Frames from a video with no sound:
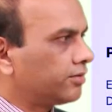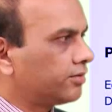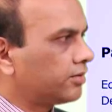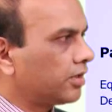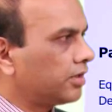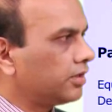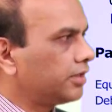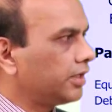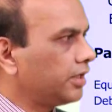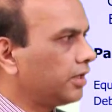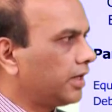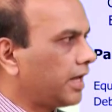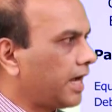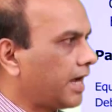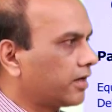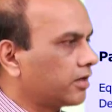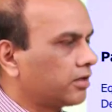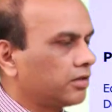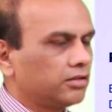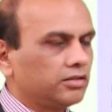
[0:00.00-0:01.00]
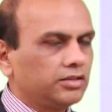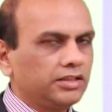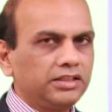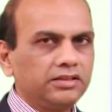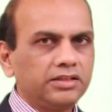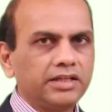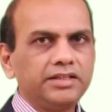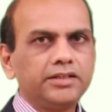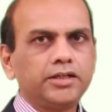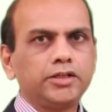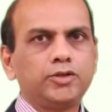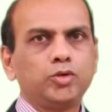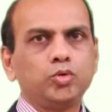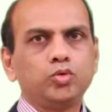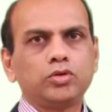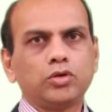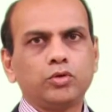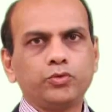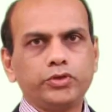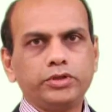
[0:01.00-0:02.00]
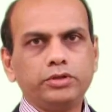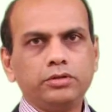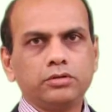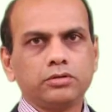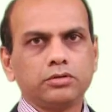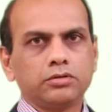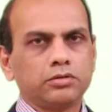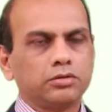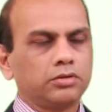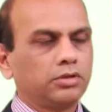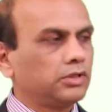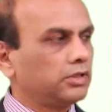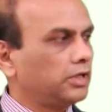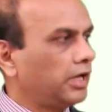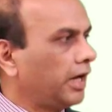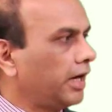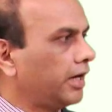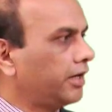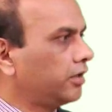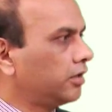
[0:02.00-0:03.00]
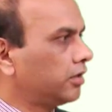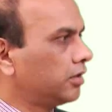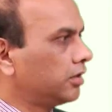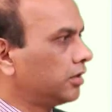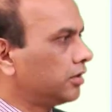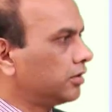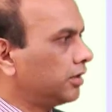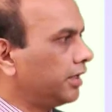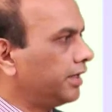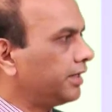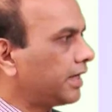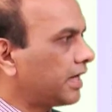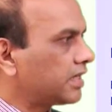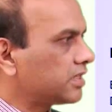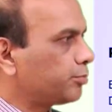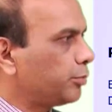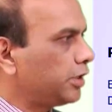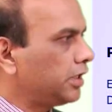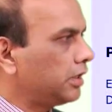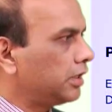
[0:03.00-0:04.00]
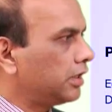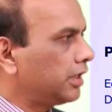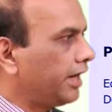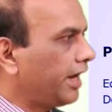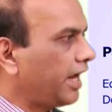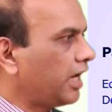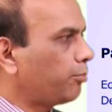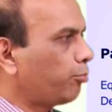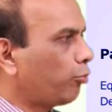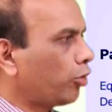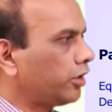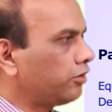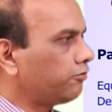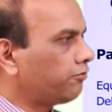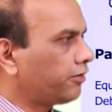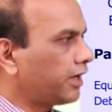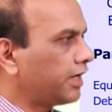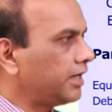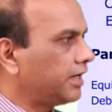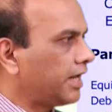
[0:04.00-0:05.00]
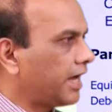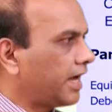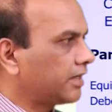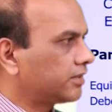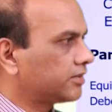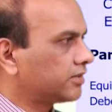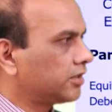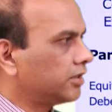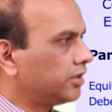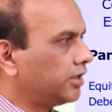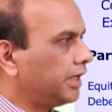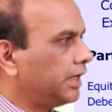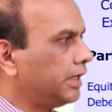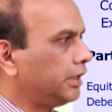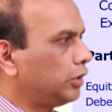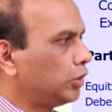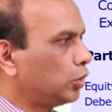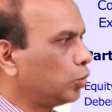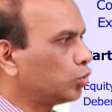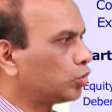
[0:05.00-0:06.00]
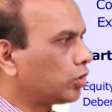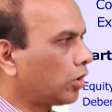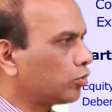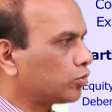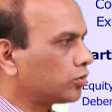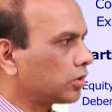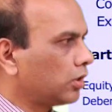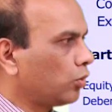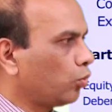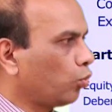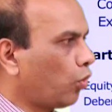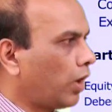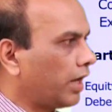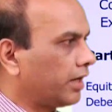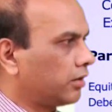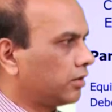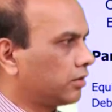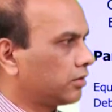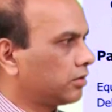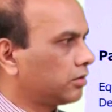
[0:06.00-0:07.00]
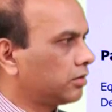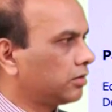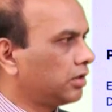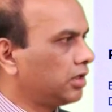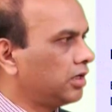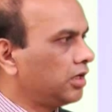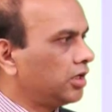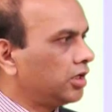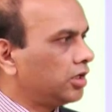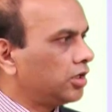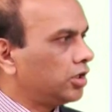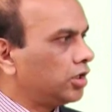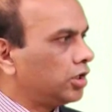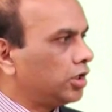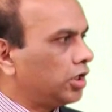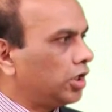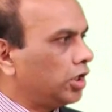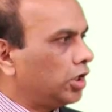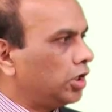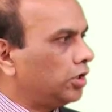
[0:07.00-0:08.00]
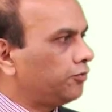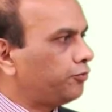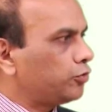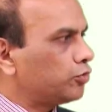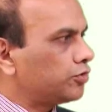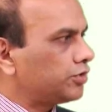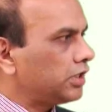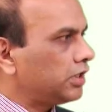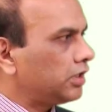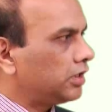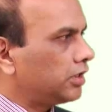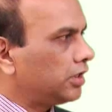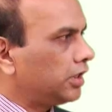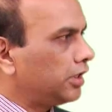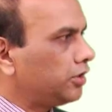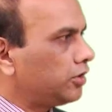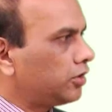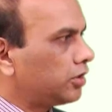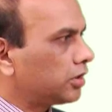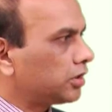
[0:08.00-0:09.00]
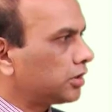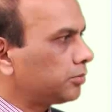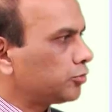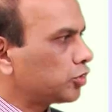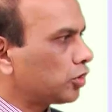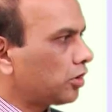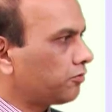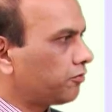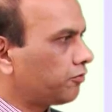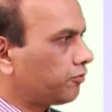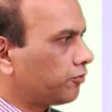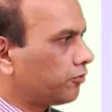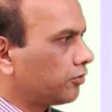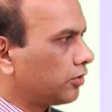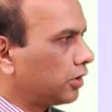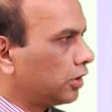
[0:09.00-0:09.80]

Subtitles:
13 lakh in the year 2000 and it has been 8.5 lakhs in 2001. If you see in terms of